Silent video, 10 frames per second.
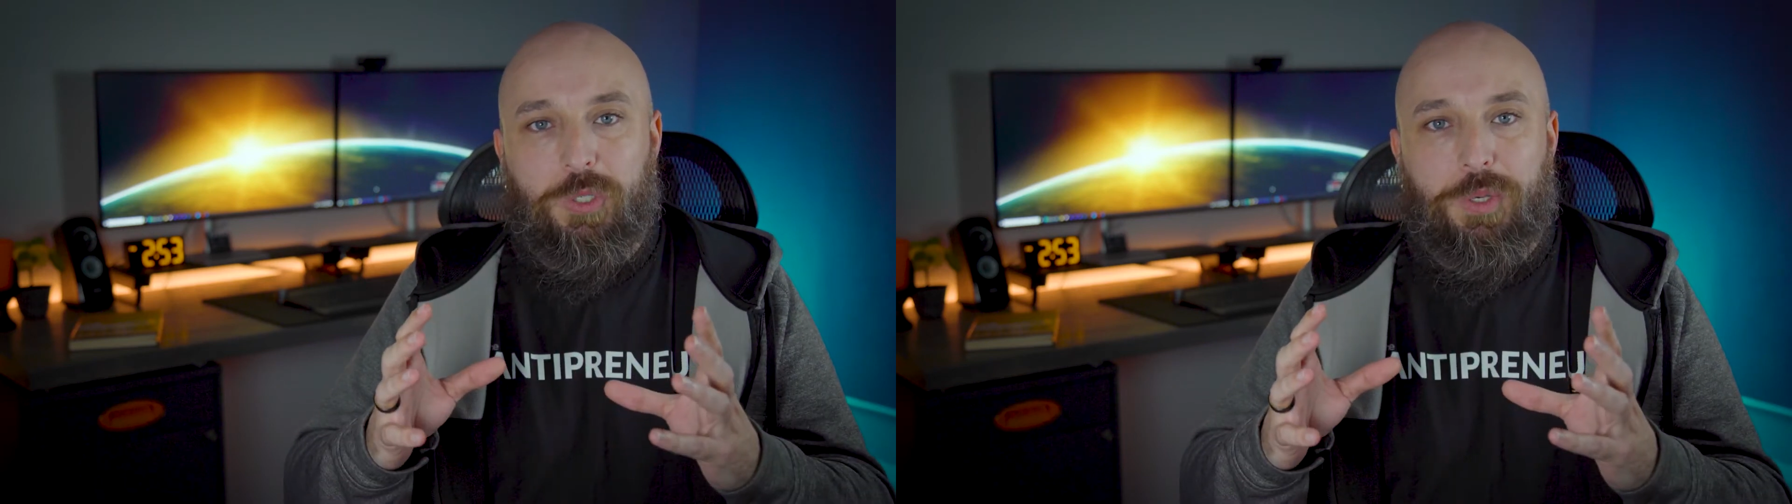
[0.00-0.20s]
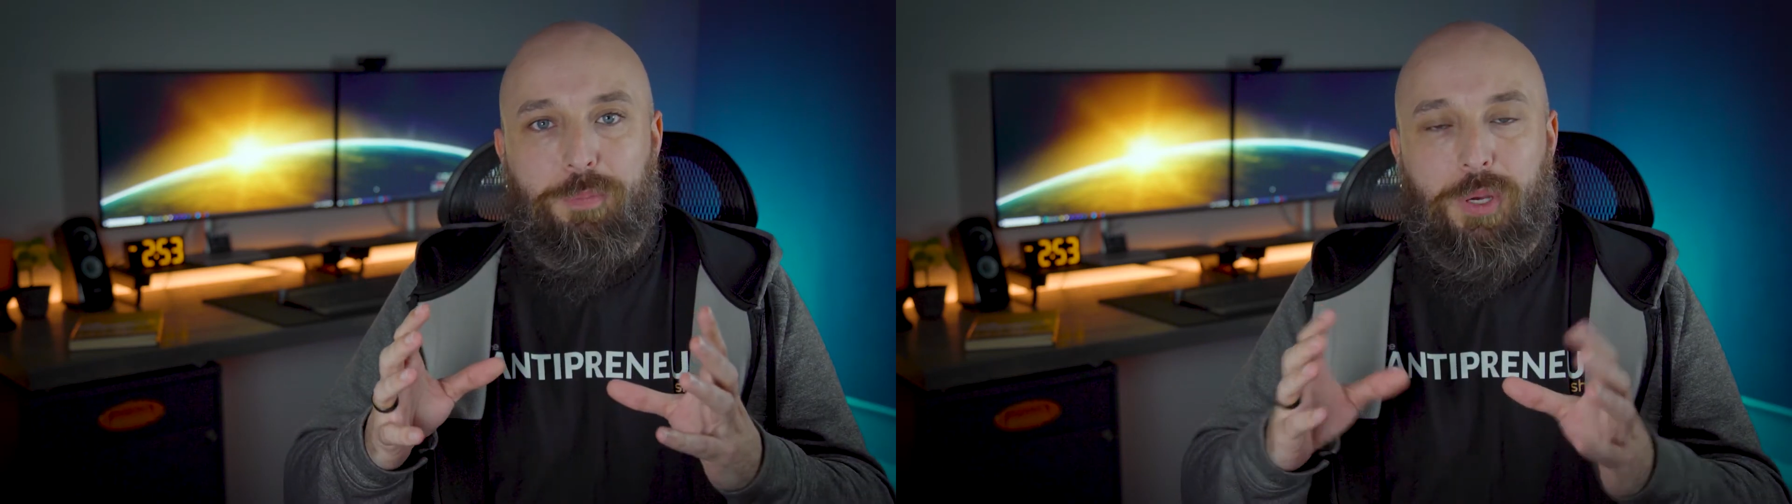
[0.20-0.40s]

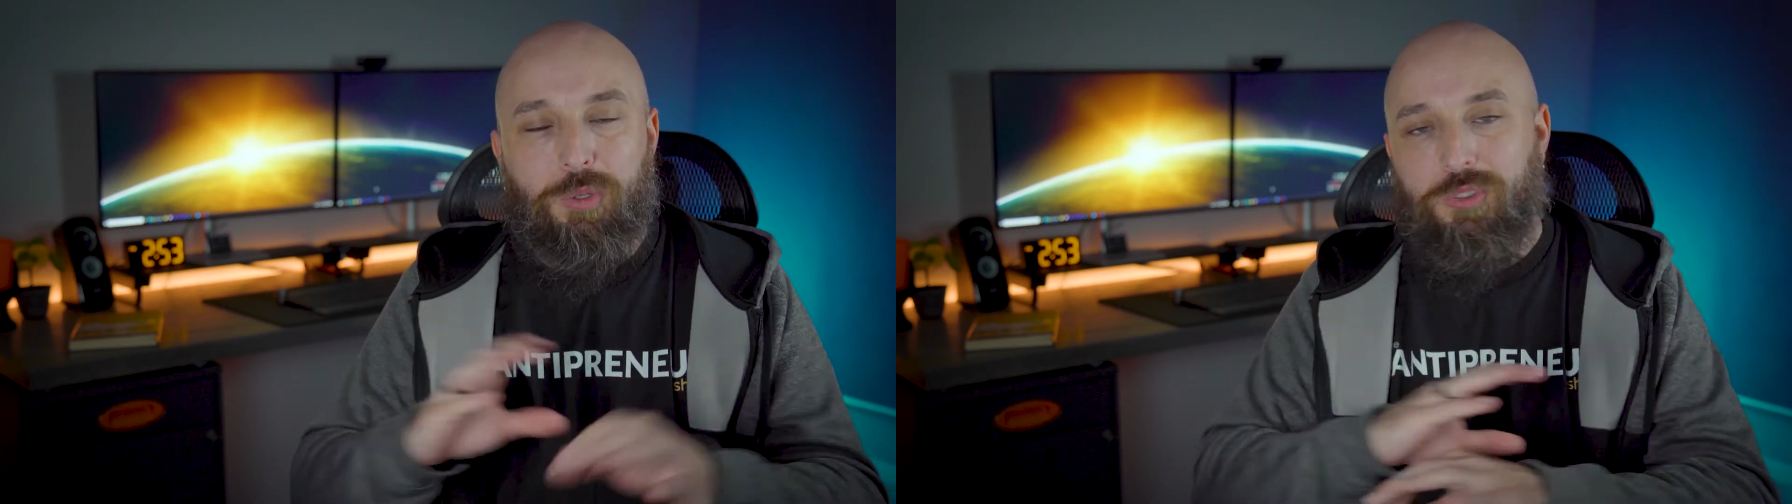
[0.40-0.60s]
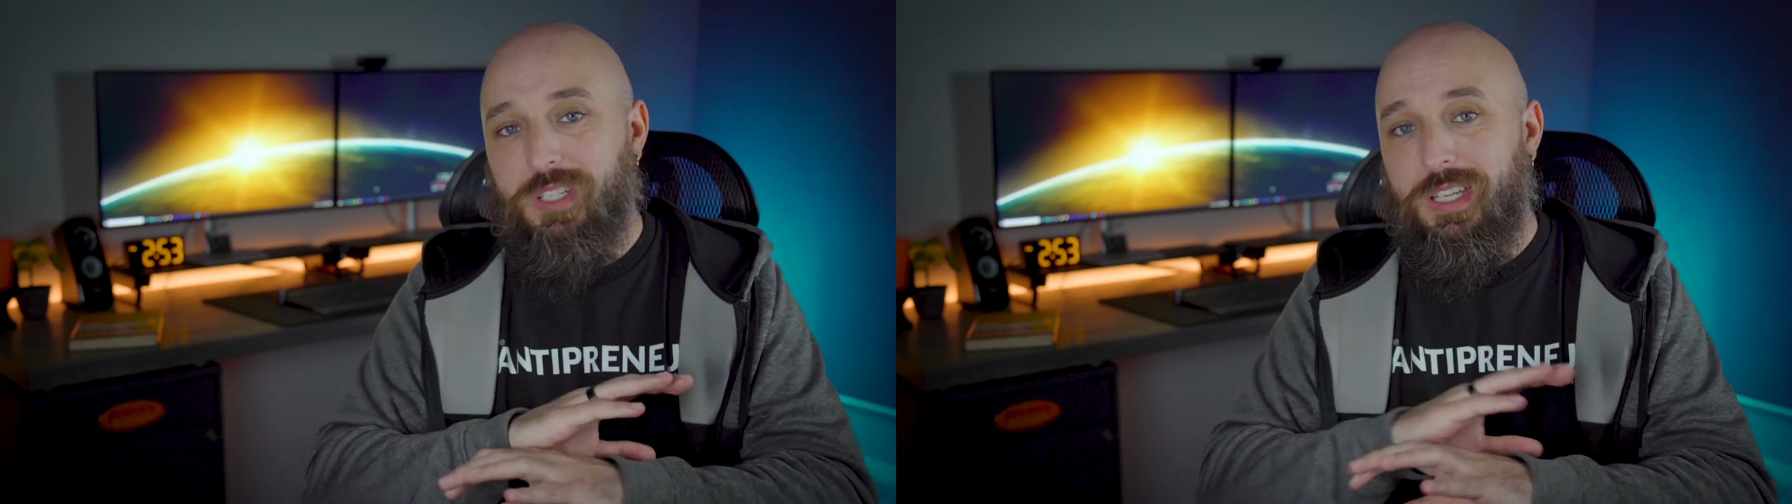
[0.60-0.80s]
you can
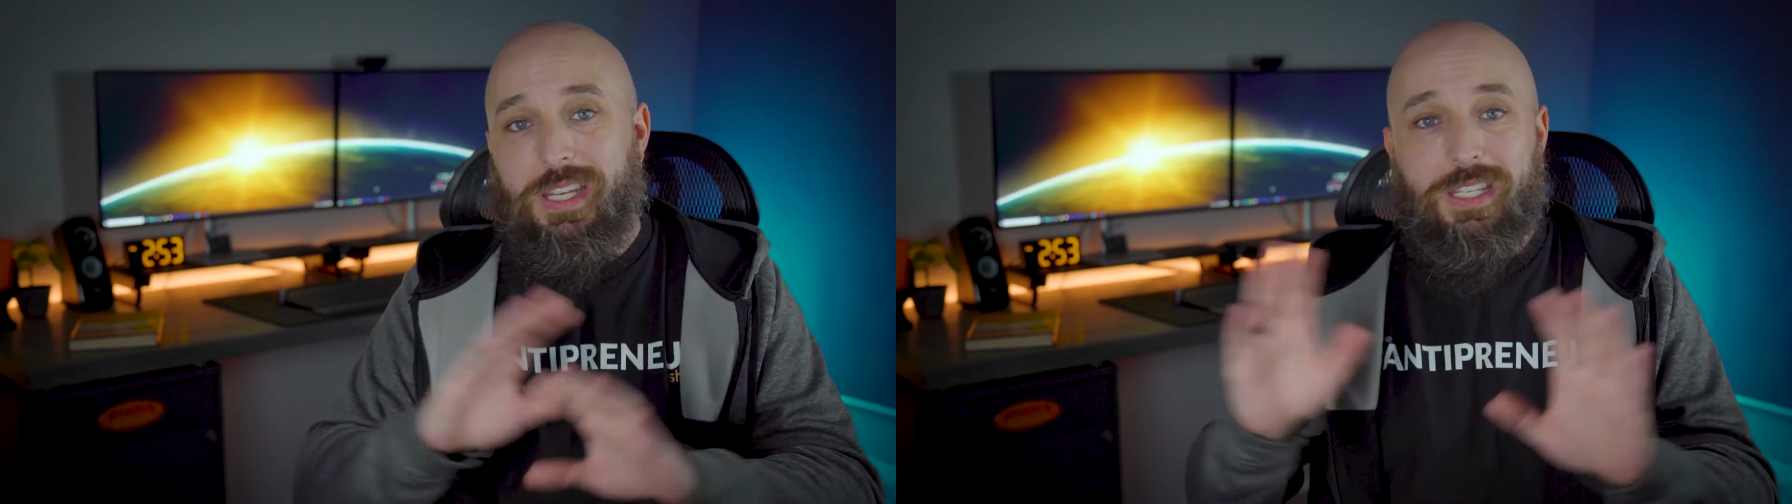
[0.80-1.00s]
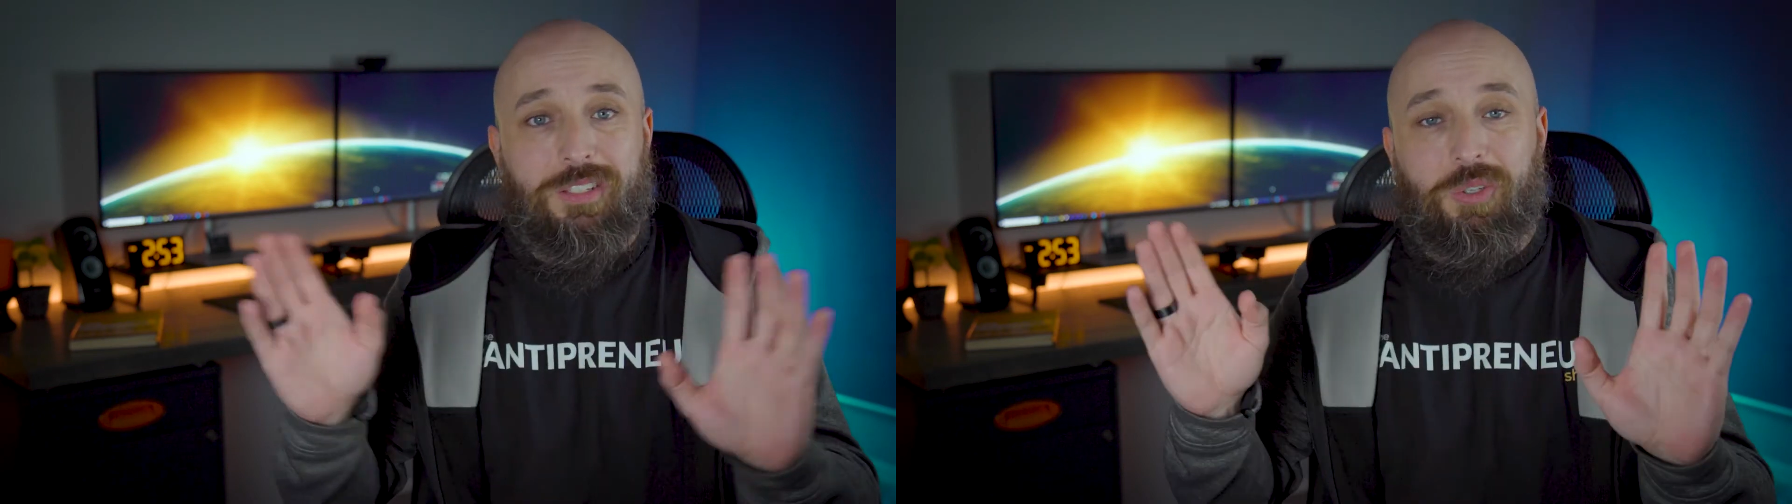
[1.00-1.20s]
post
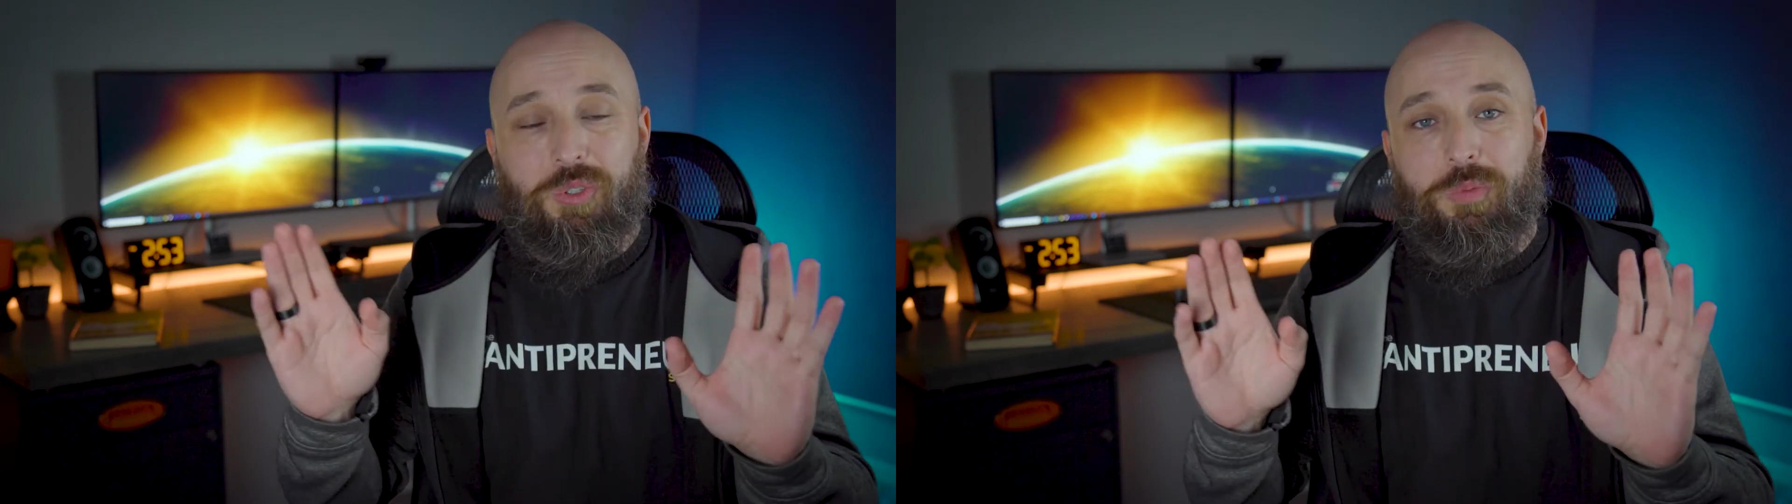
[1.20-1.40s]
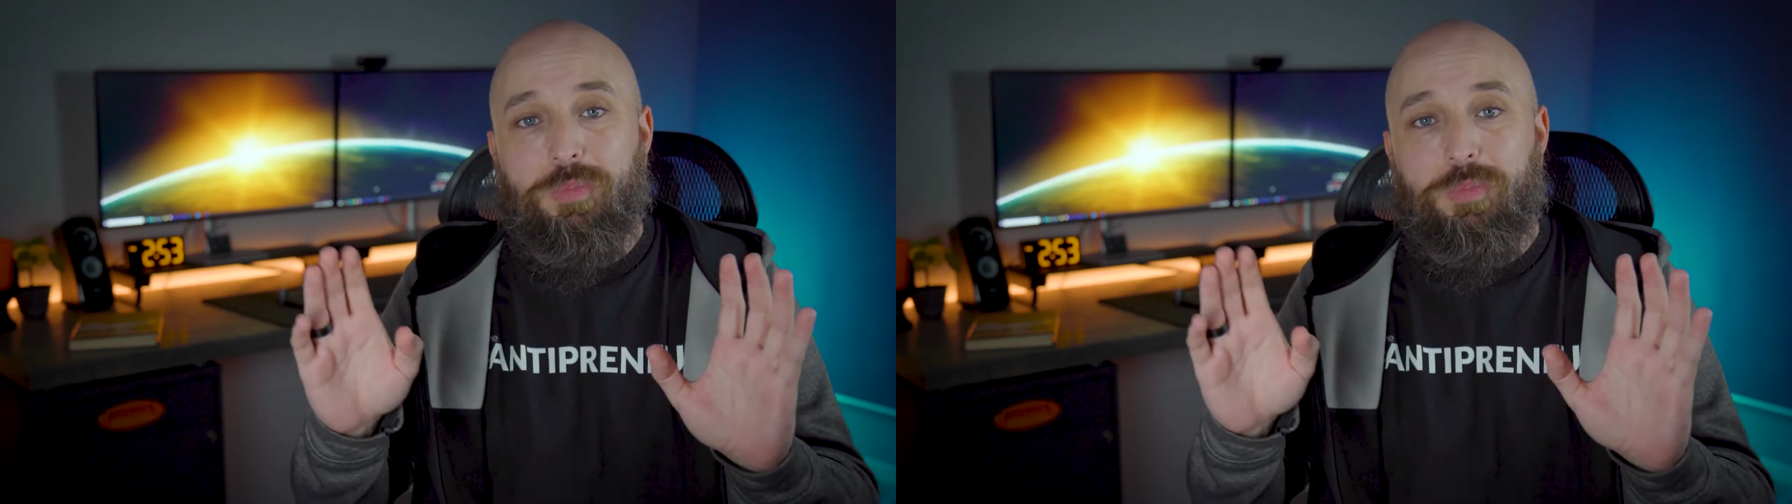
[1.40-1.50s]
to any social